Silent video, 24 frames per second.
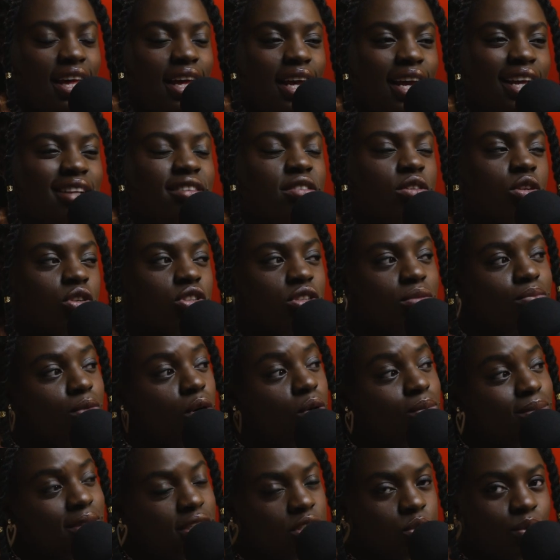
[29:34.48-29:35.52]
it's those
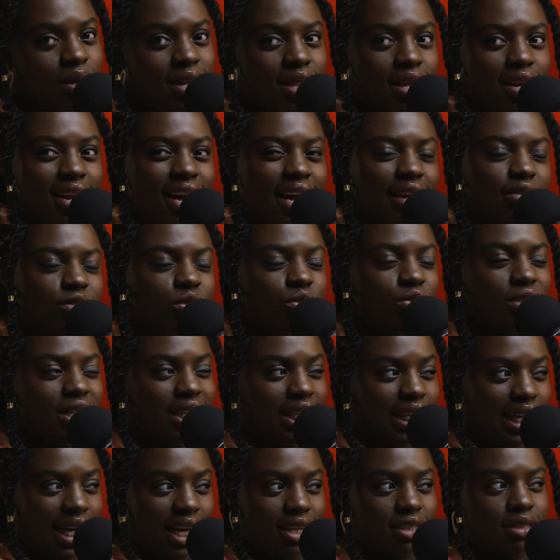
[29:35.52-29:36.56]
moments where then I have to
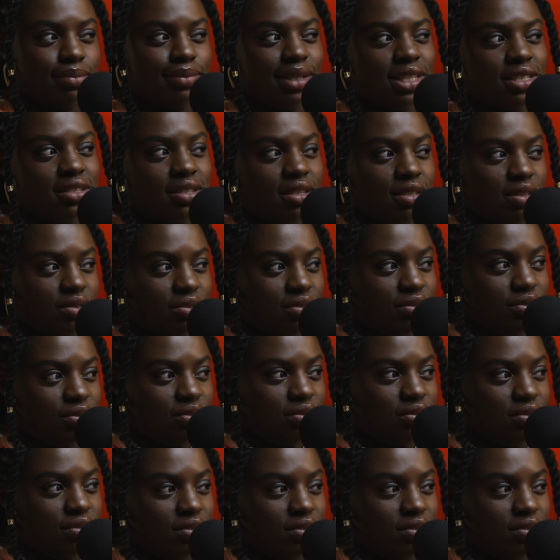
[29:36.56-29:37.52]
really catch myself.